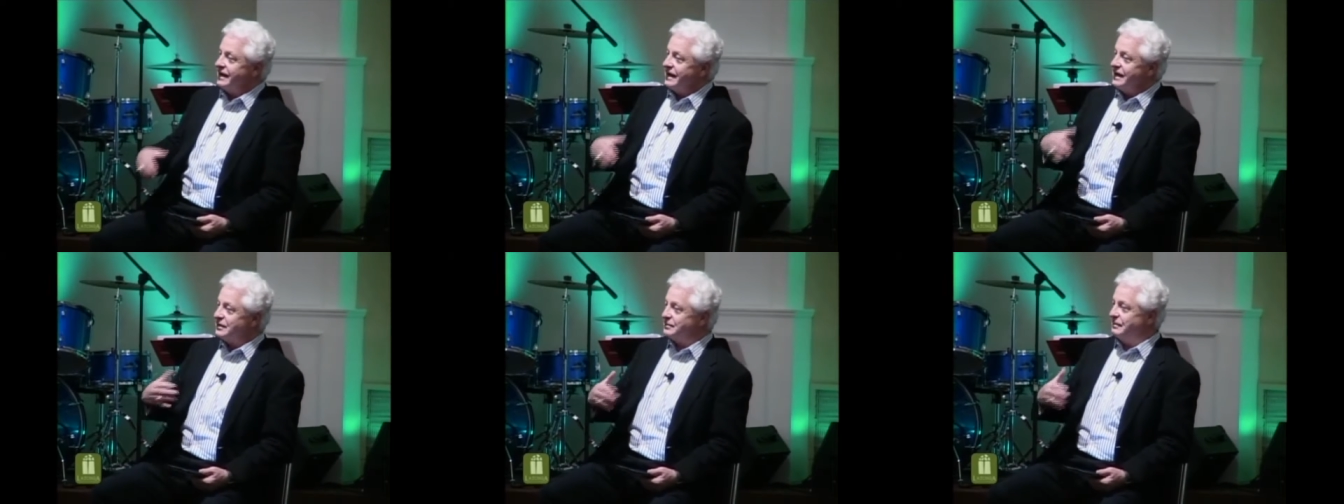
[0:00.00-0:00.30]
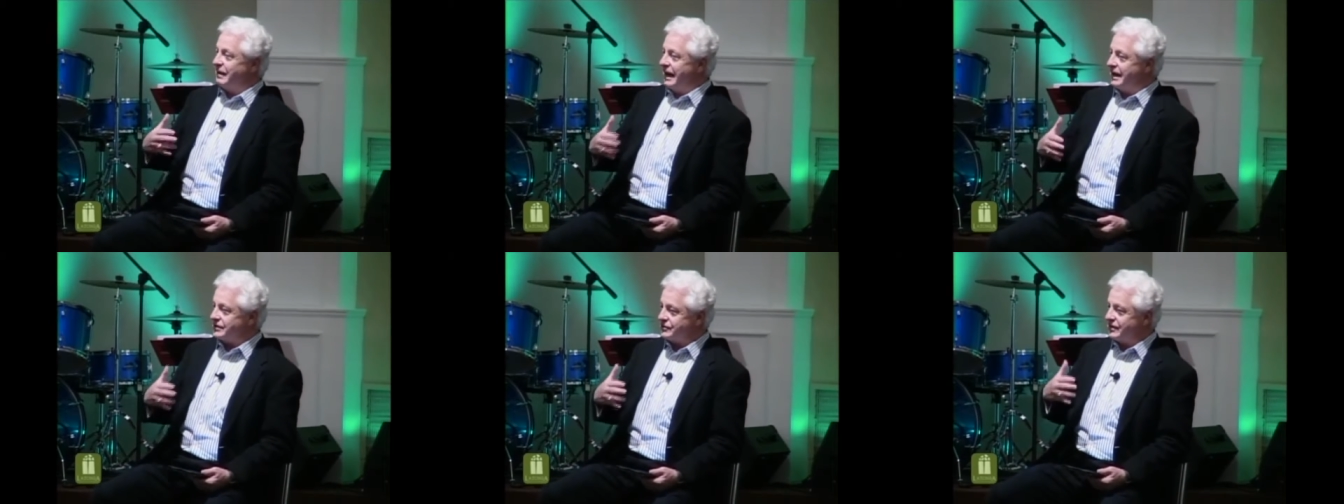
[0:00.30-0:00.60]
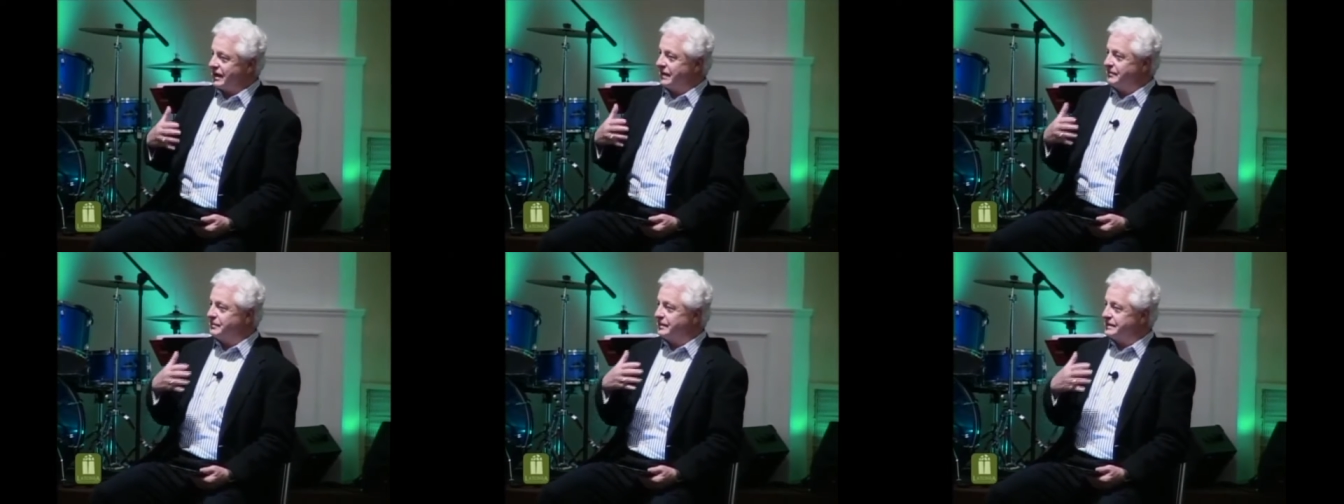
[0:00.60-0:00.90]
his
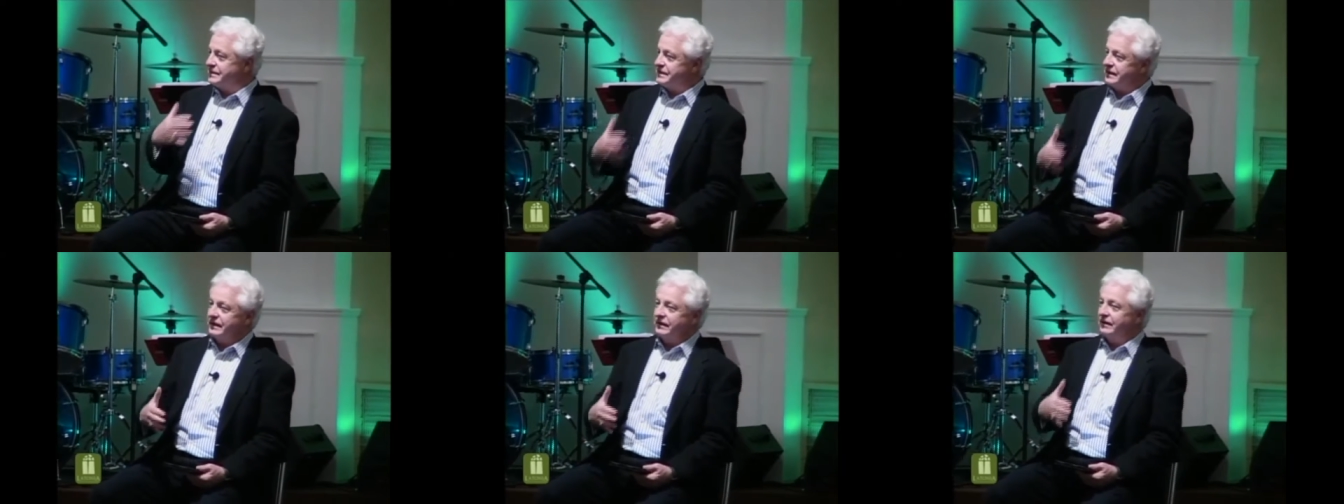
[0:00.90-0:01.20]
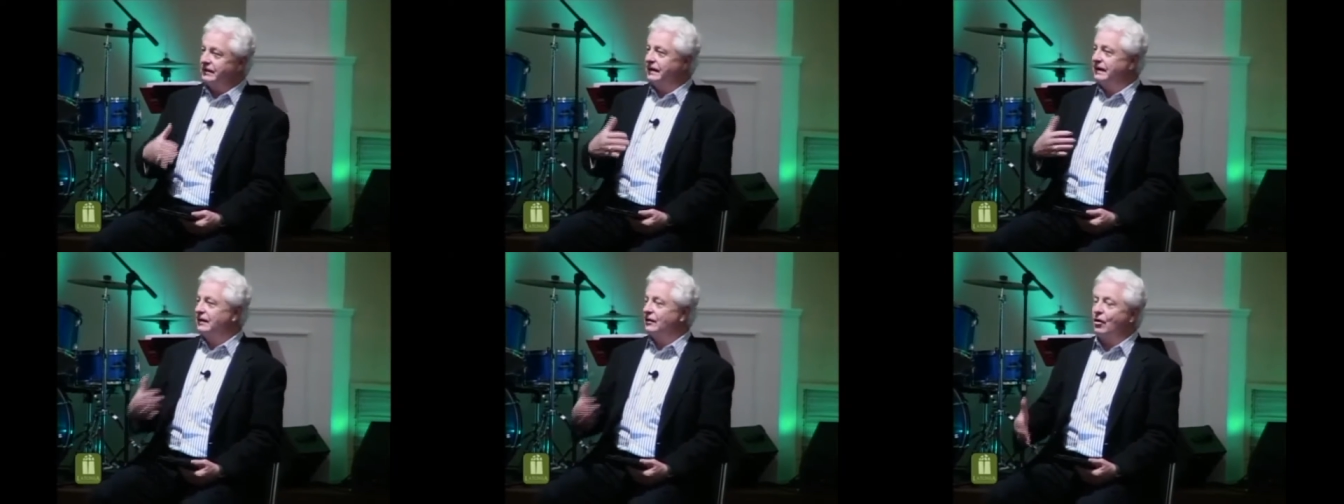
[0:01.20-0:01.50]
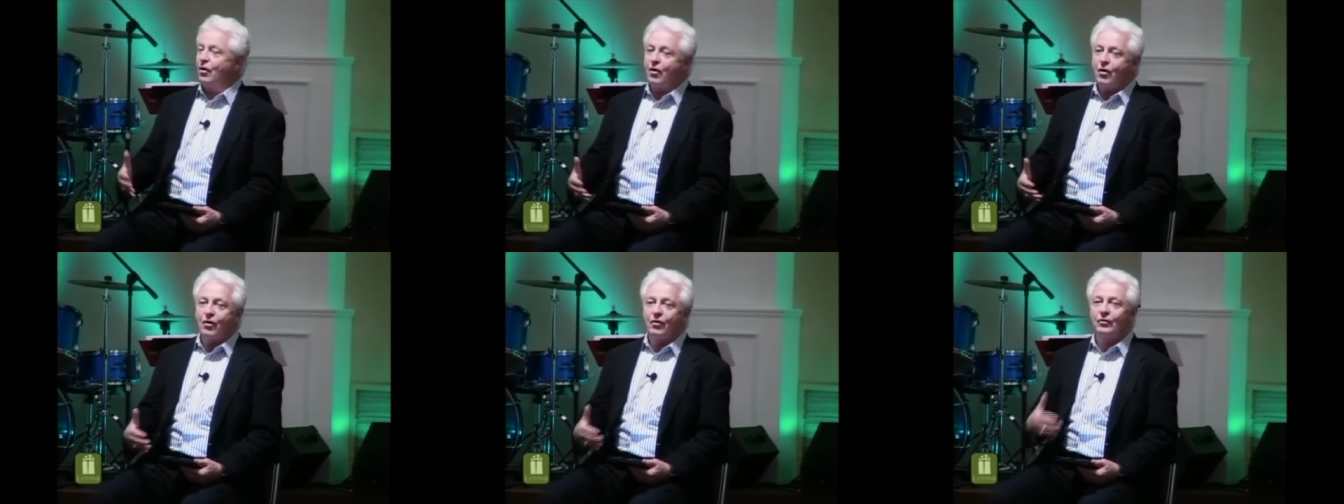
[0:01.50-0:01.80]
pastor had particularly
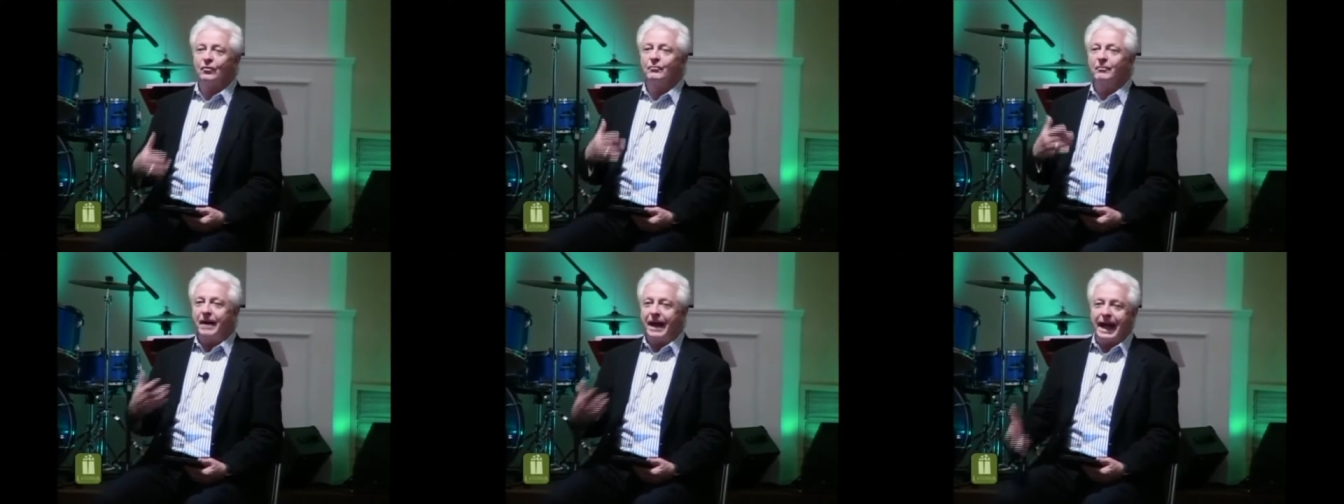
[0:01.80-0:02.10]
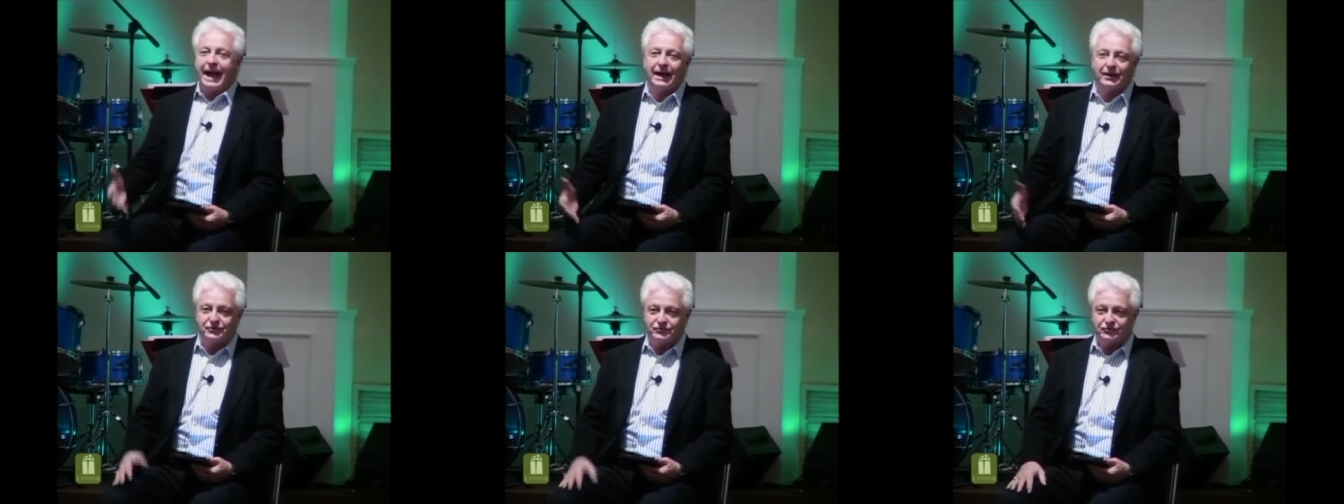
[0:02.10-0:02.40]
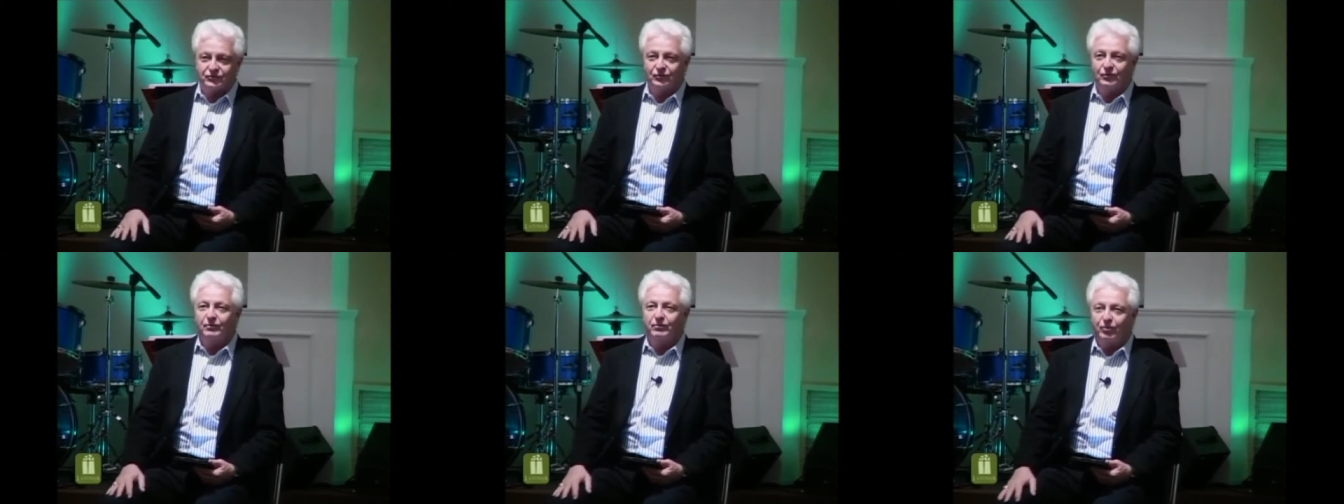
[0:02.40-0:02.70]
long
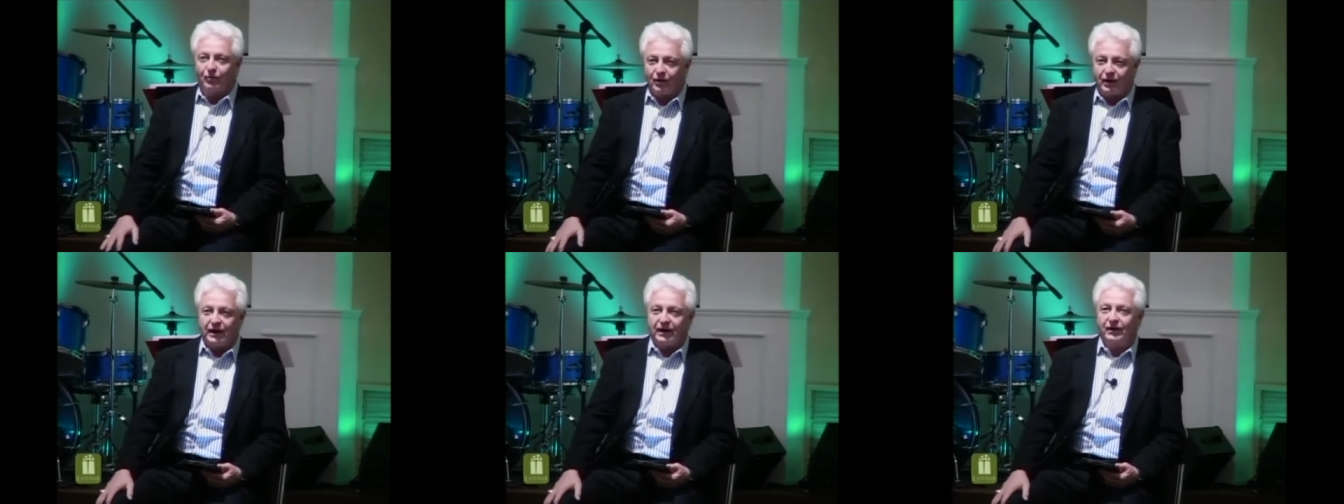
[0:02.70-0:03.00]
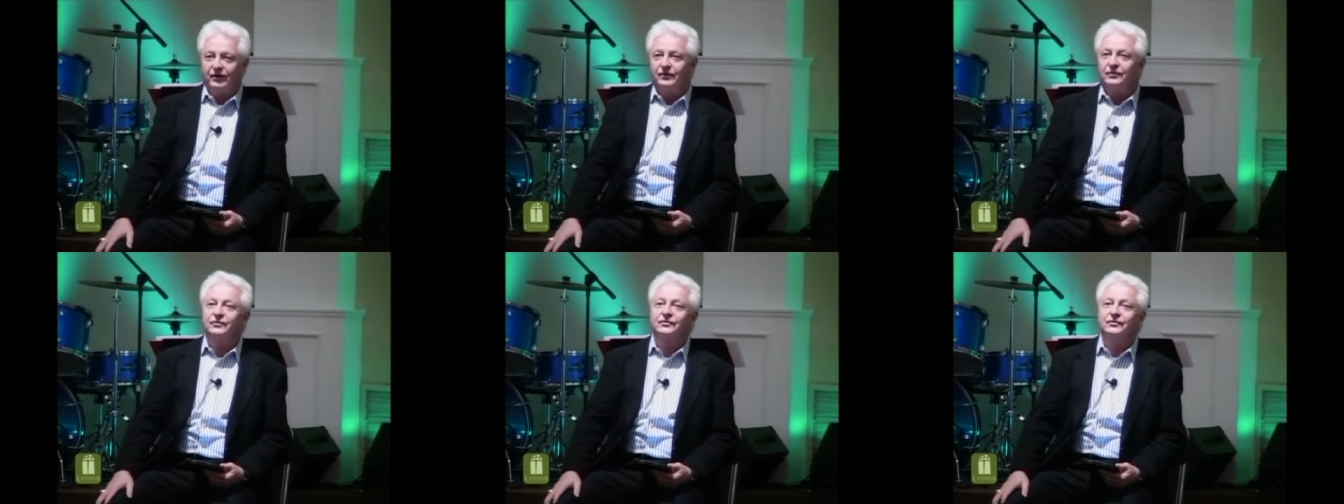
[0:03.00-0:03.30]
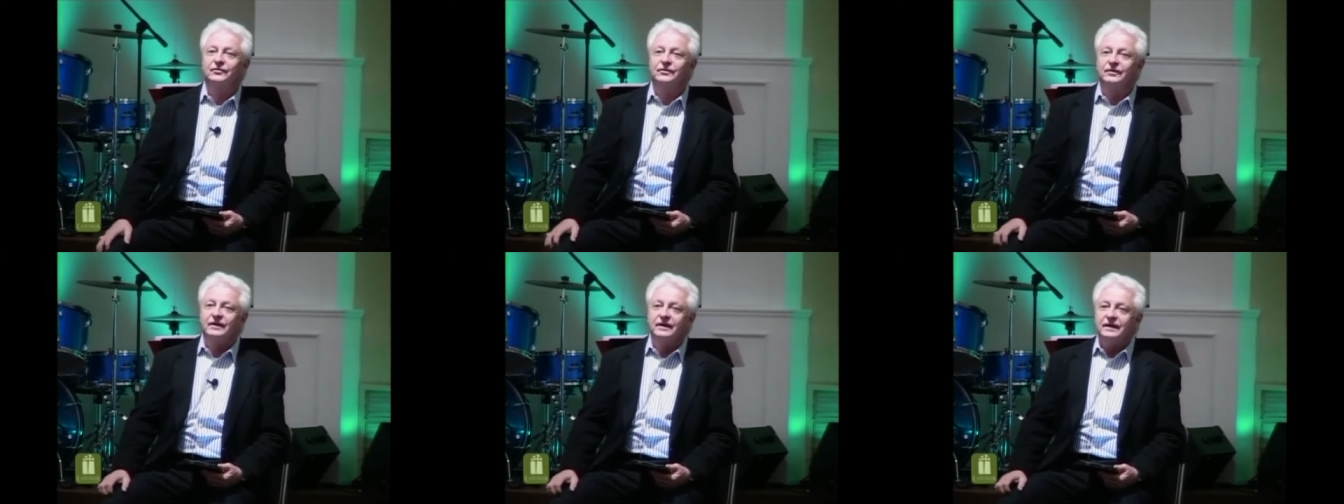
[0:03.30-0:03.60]
pastoral
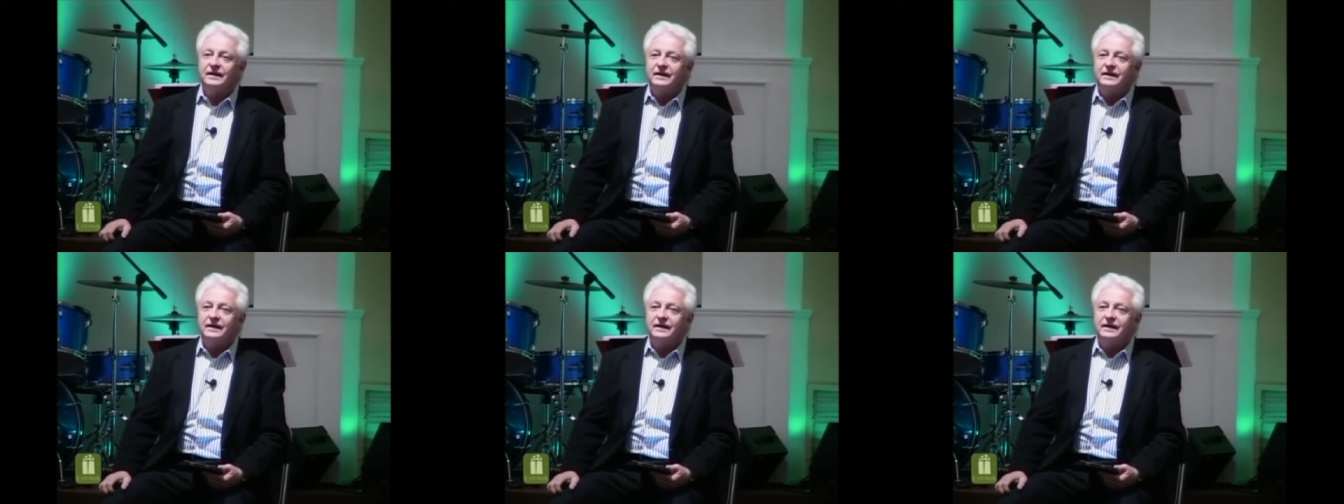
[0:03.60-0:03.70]
prayers.